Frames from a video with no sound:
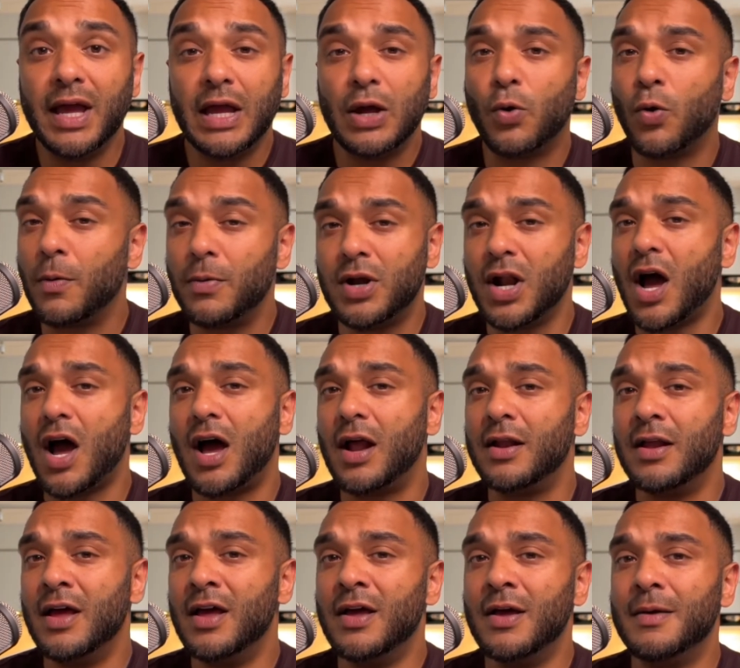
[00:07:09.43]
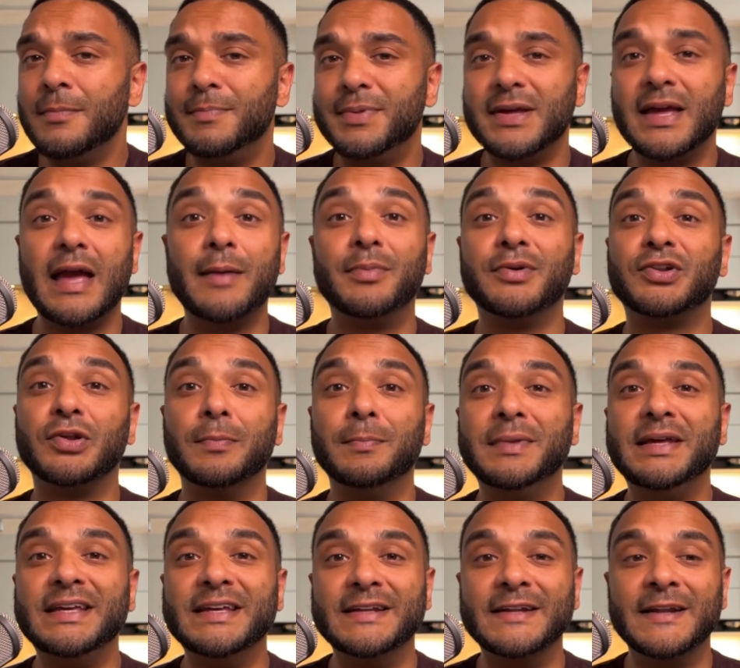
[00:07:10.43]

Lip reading: or not be able to meet.